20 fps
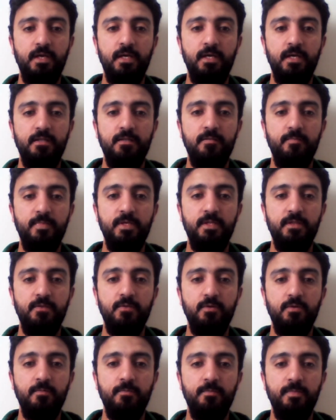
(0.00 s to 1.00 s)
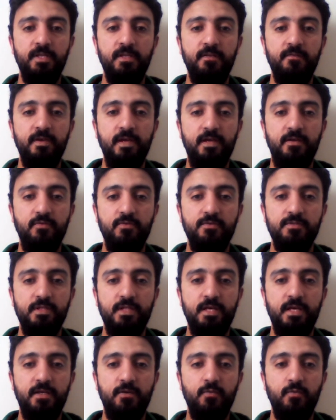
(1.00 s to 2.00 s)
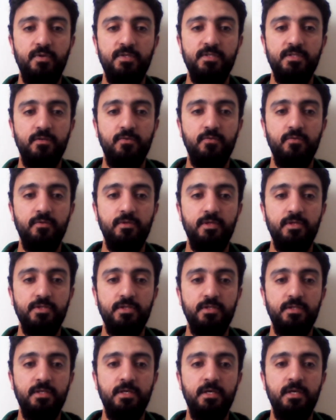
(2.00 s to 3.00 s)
and depend on many factors like weather conditions.